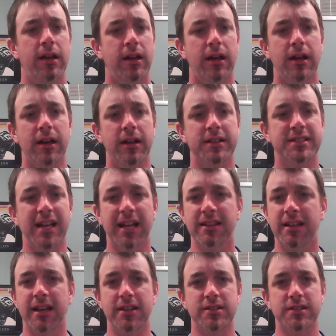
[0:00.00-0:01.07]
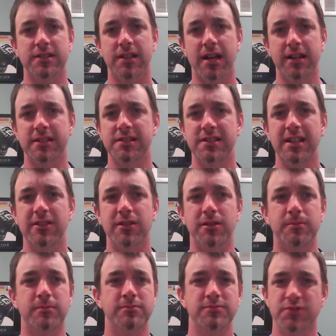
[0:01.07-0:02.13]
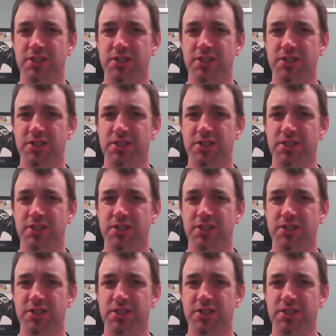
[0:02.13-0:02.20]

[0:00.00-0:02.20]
Uh, sadly, I just kind of see them